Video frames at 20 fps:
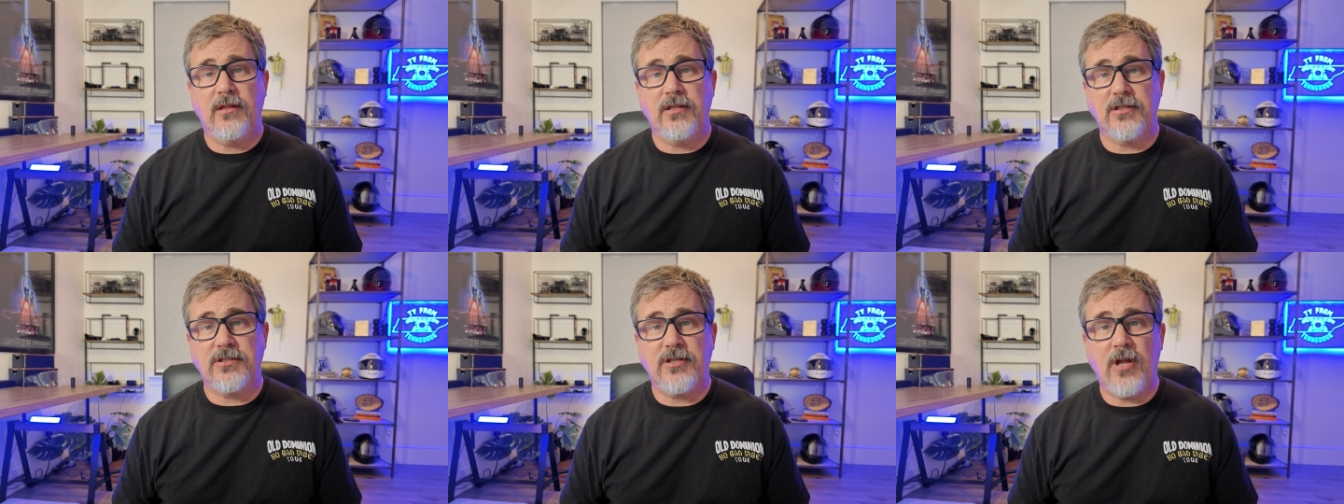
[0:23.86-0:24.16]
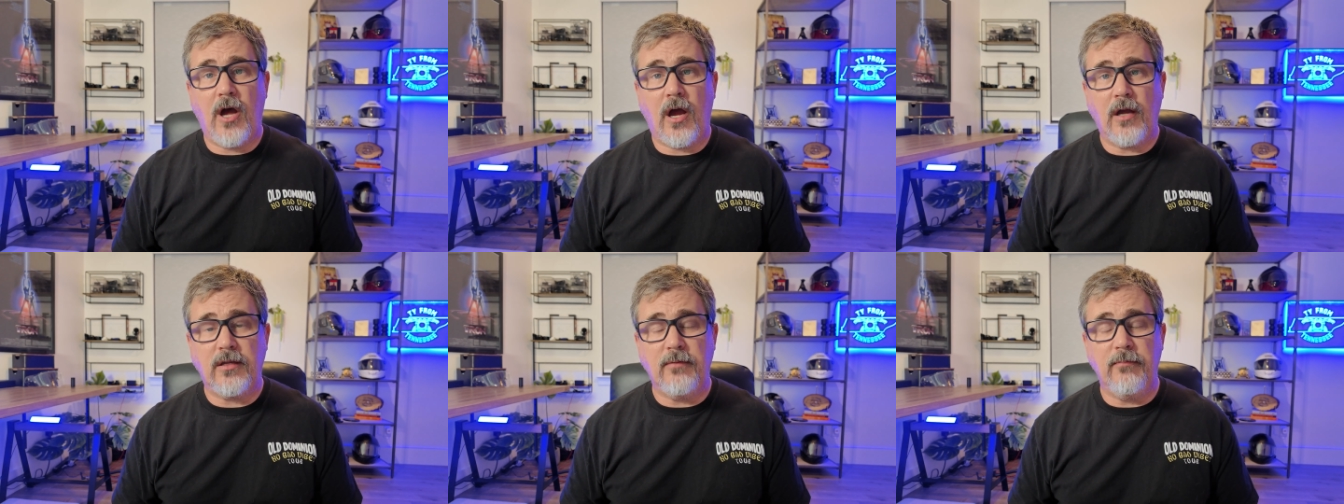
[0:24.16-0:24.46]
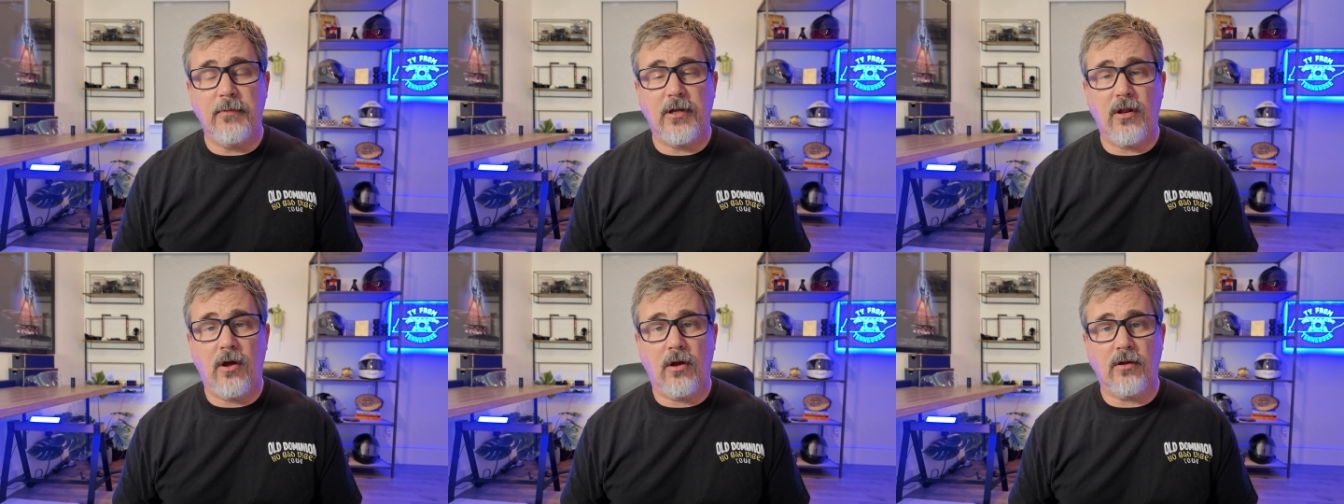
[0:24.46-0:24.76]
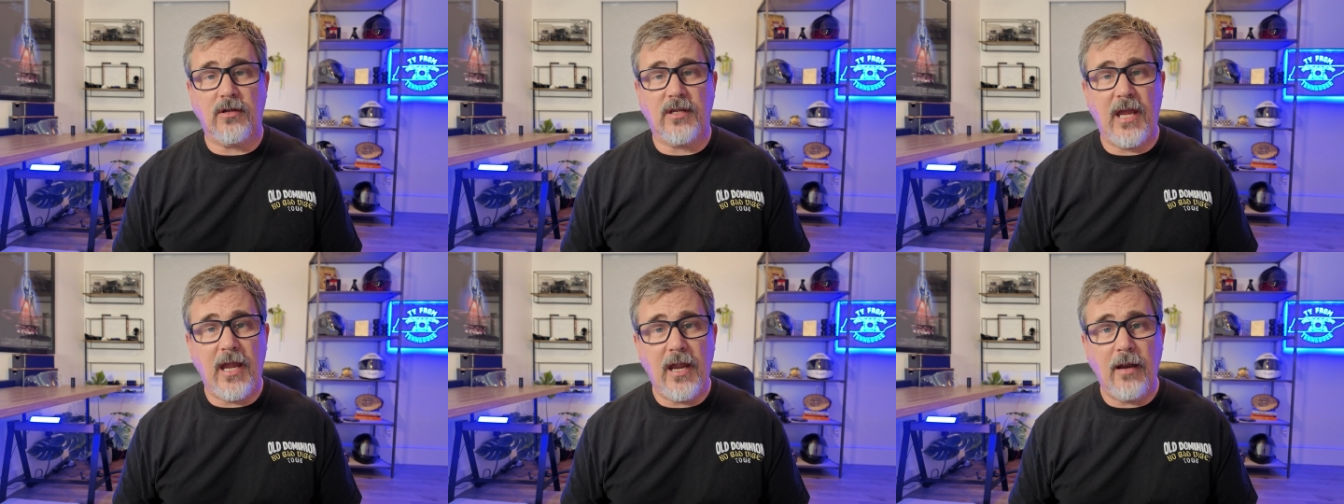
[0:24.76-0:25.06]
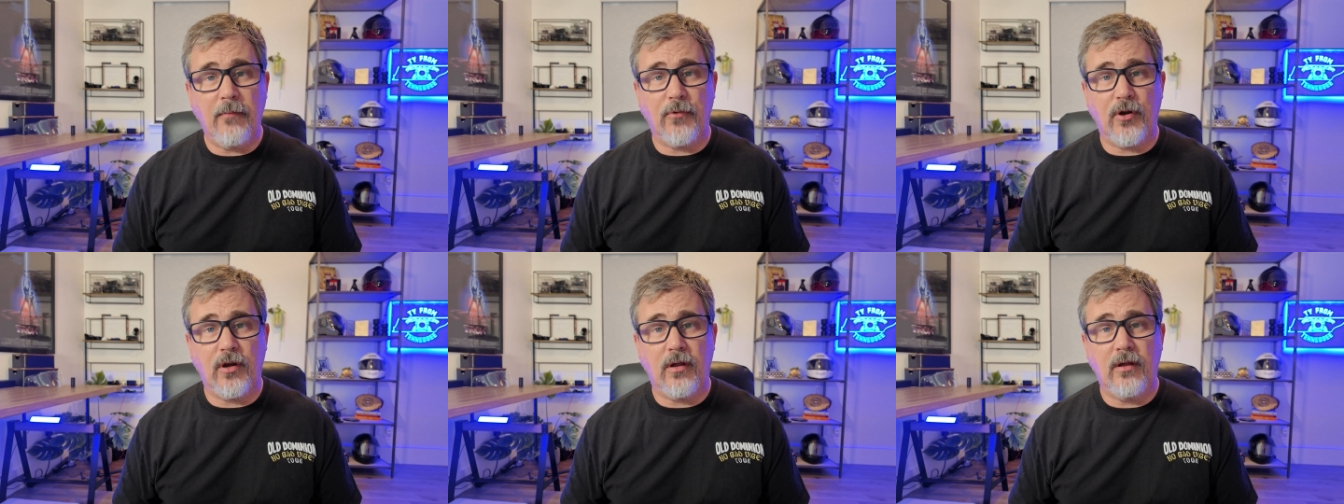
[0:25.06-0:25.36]
this document on
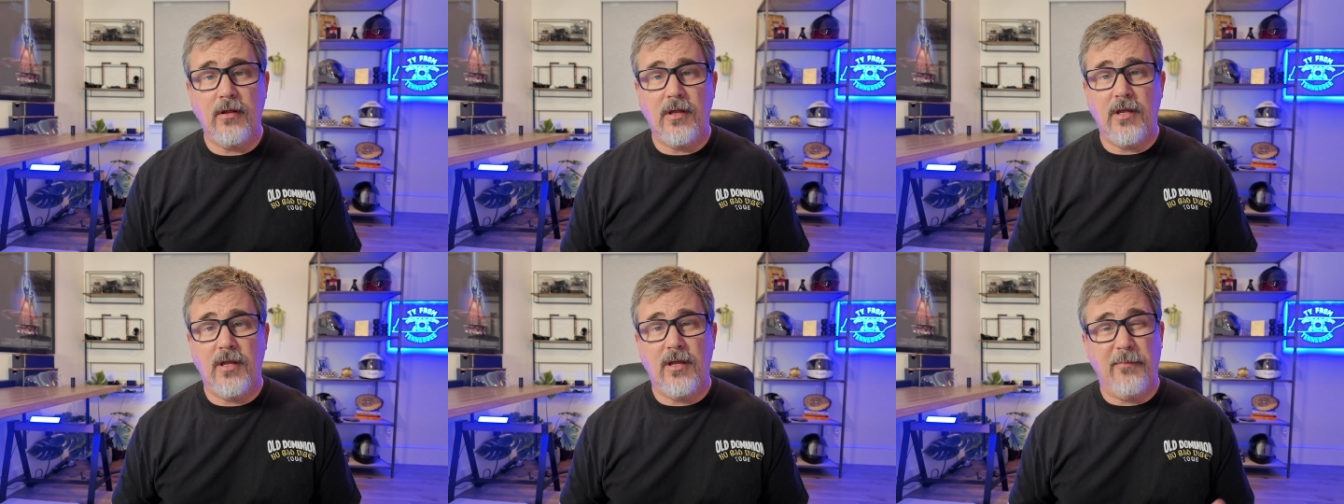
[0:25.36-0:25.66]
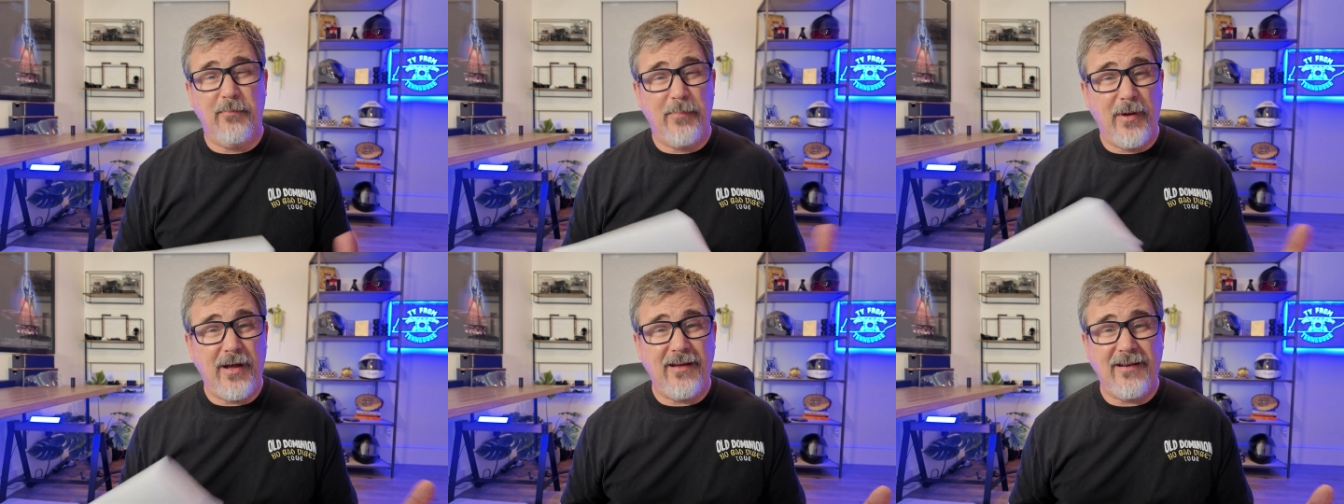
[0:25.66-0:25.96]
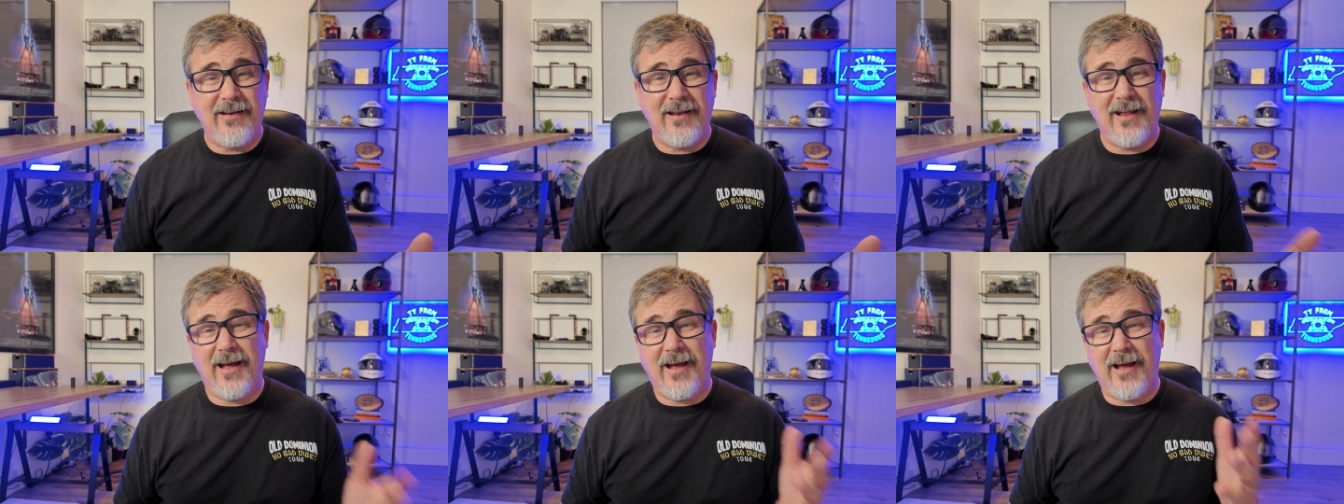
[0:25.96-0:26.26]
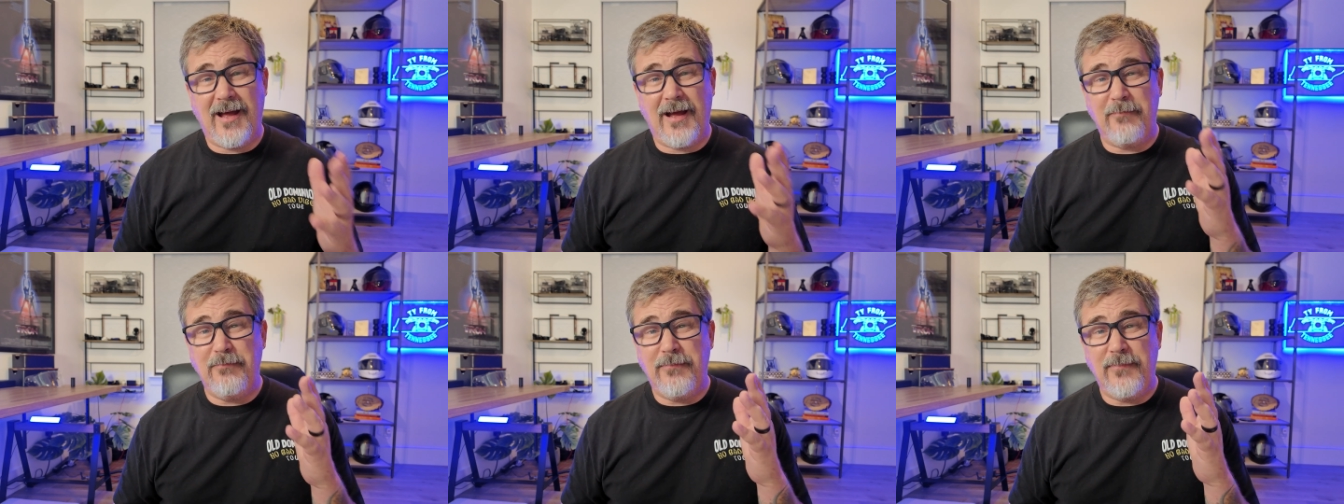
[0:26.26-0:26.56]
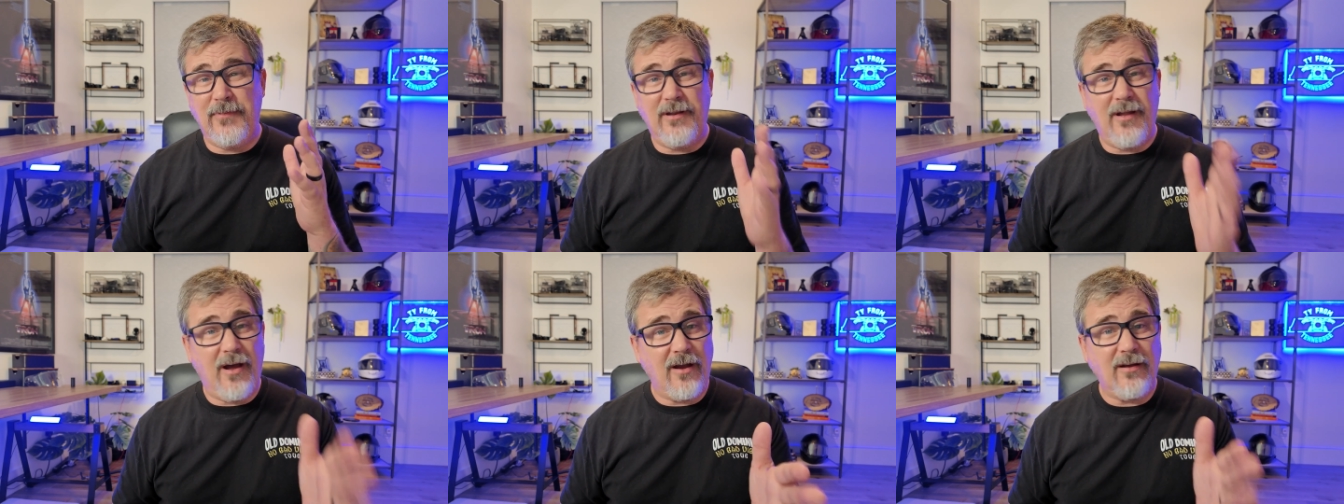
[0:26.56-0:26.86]
camera, but
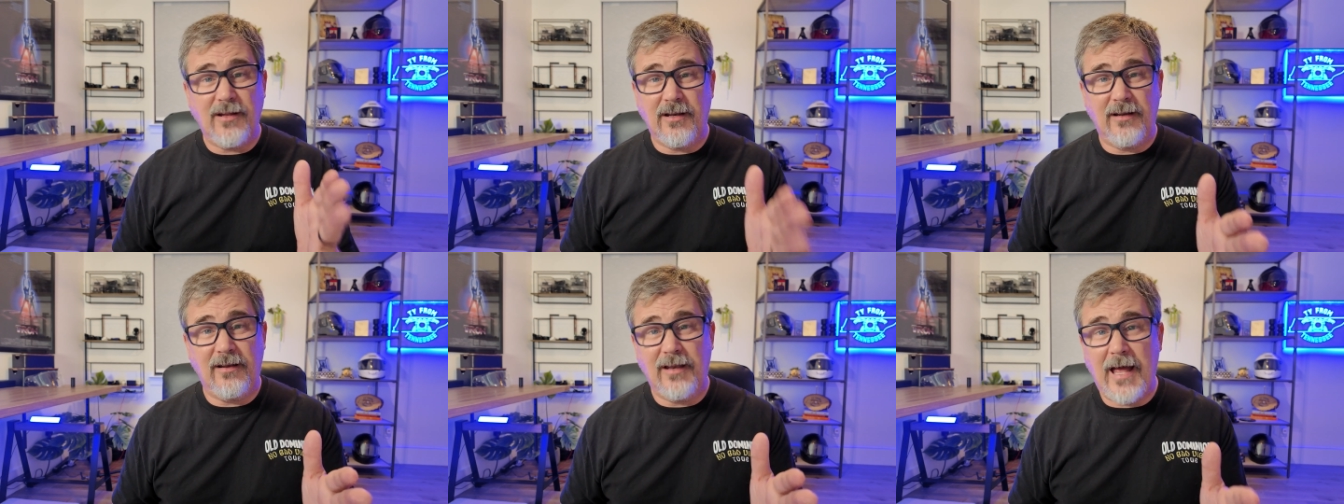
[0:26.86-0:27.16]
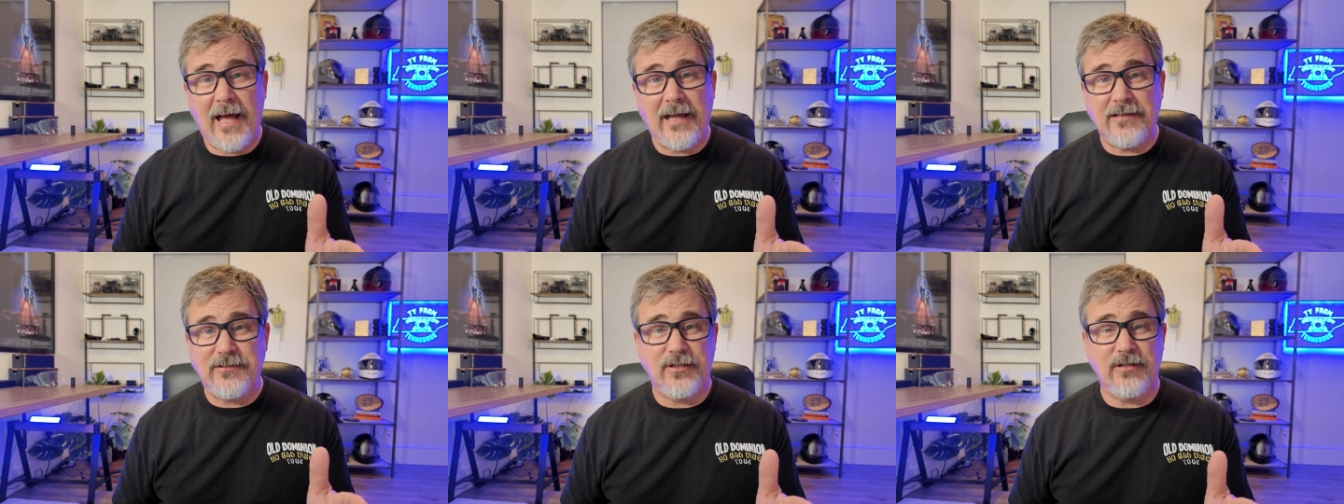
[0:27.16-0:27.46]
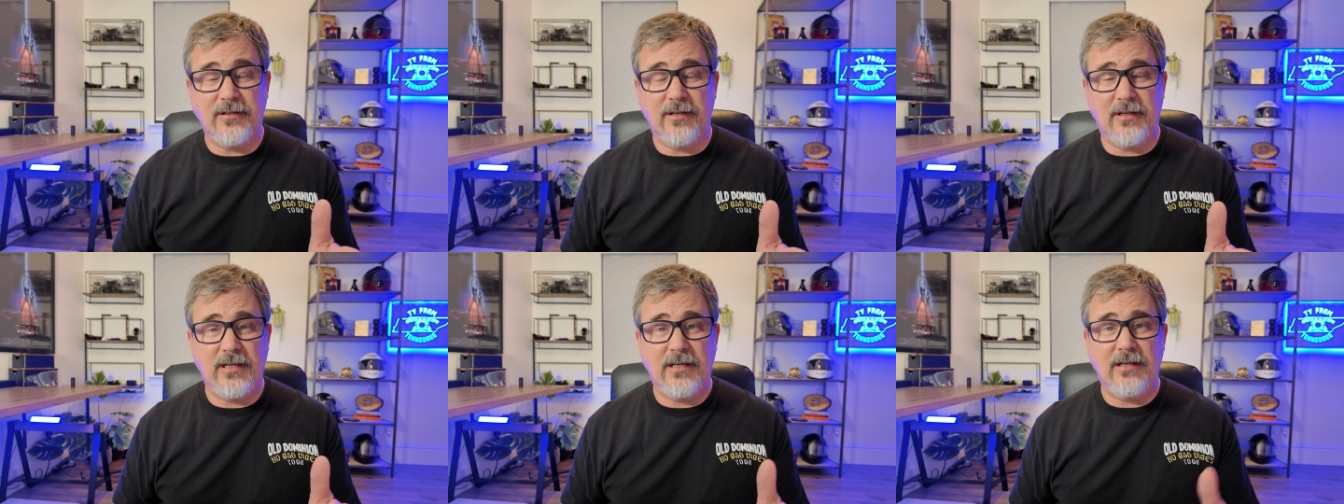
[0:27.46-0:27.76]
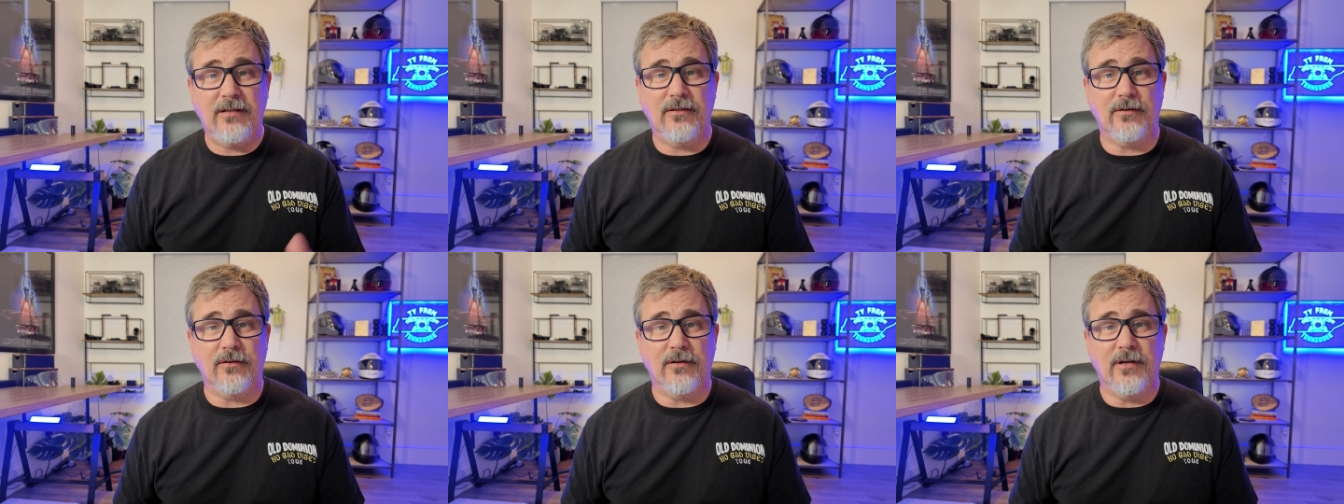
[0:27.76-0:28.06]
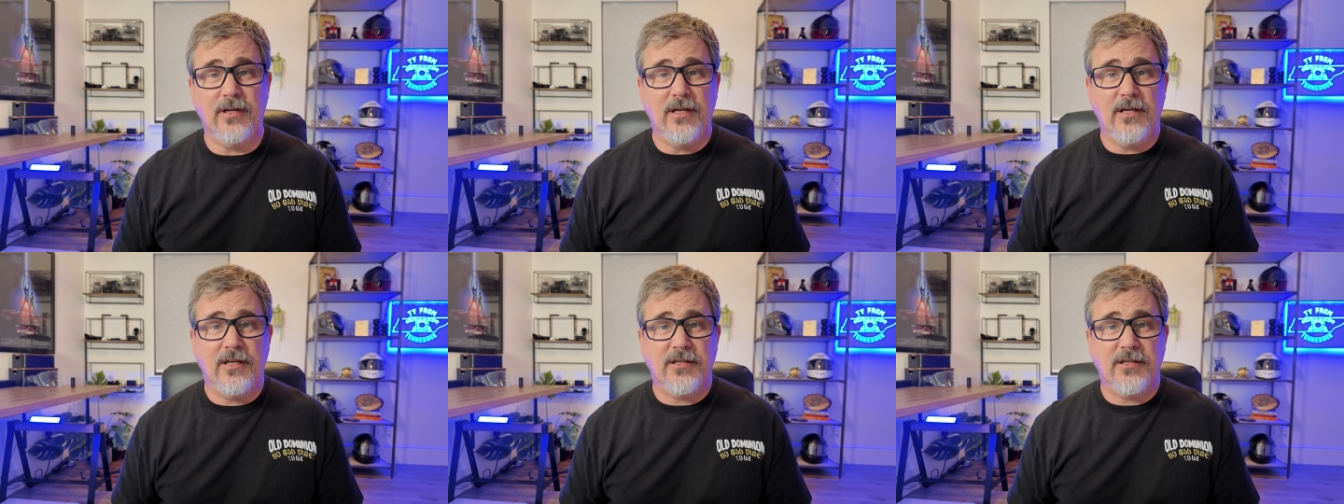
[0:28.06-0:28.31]
I'm not going to lie to you either.